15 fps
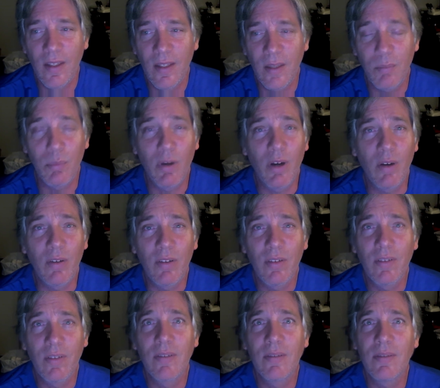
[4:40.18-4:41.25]
I'm burnt.
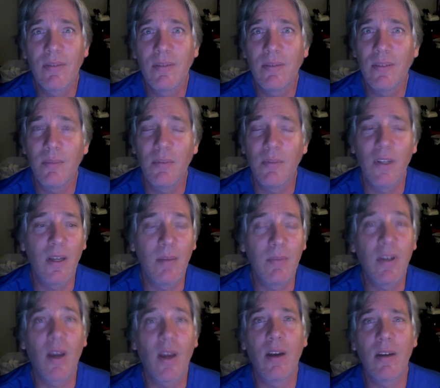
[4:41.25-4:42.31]
I'm done. I'm
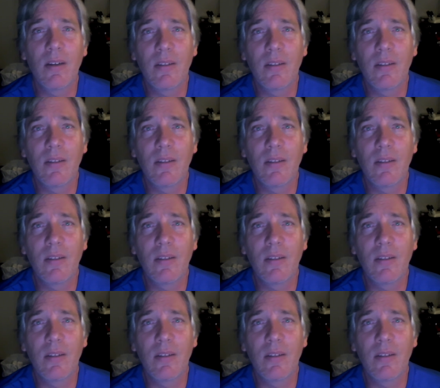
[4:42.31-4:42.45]
tired.